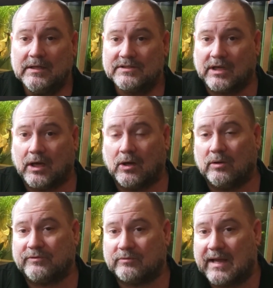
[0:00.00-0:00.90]
So
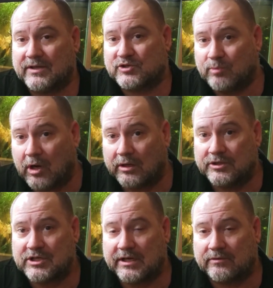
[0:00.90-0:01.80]
if you ran a smaller
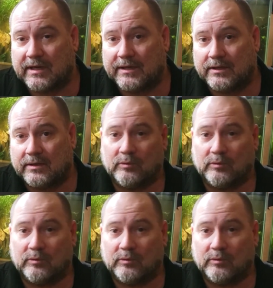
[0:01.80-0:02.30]
generator,